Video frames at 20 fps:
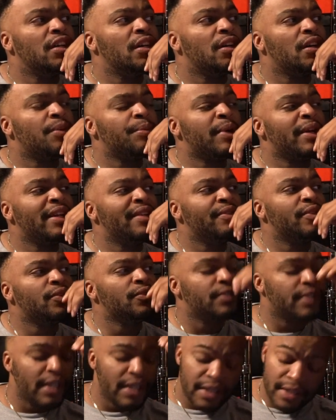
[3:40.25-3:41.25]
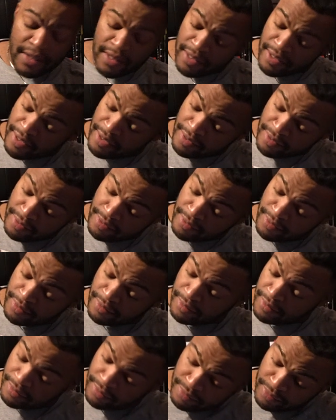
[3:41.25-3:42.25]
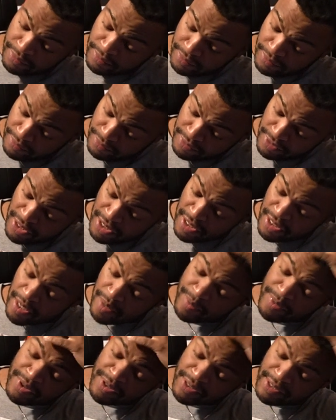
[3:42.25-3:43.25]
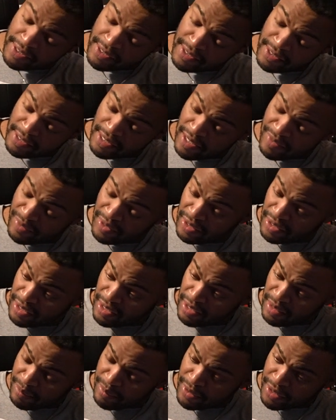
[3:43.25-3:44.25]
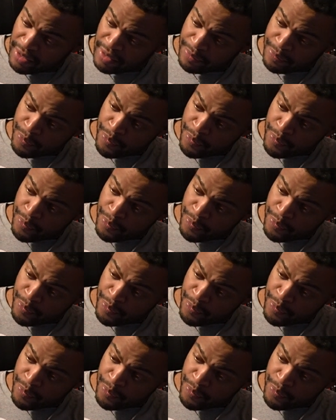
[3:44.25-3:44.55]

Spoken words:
I'm not even going to take it to substances and everything, but